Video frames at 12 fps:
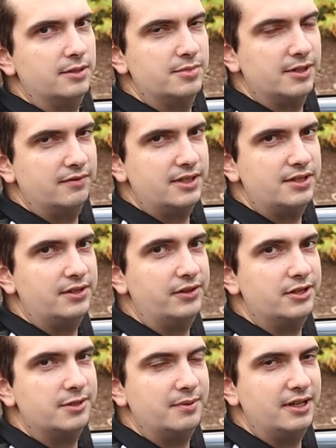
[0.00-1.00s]
terms of
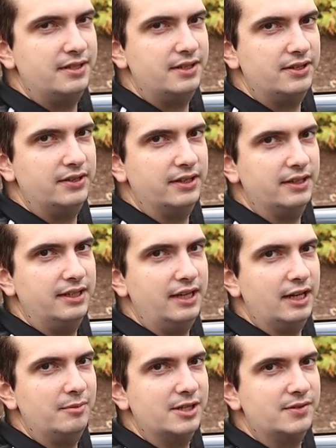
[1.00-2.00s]
interior space here in the
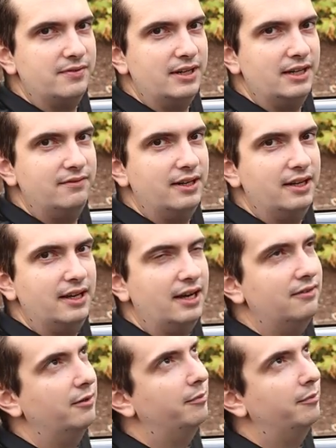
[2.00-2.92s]
MX-5, I have